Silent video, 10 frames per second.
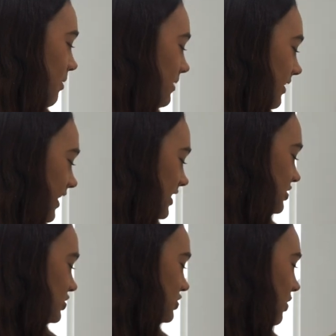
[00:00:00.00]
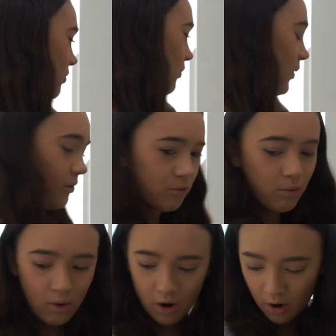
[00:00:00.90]
oh my god, that is so woo.
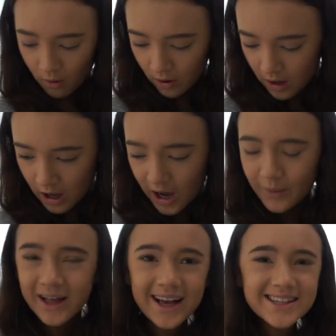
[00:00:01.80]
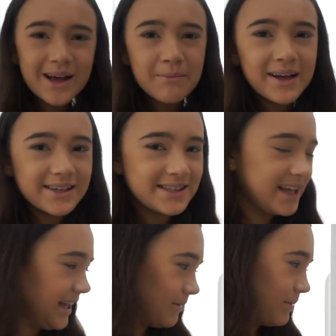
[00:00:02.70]
Whoa. Oh, well, I guess I'm by a
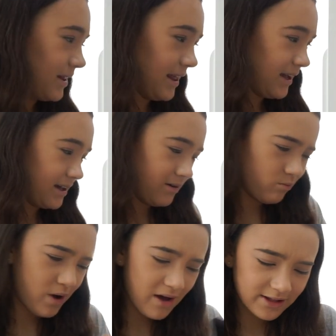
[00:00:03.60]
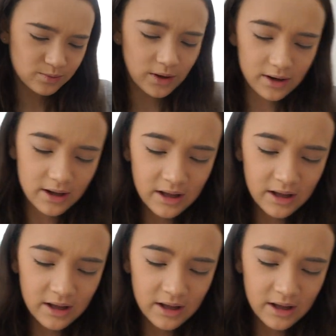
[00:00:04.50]
sink, but like, wow, that's weird.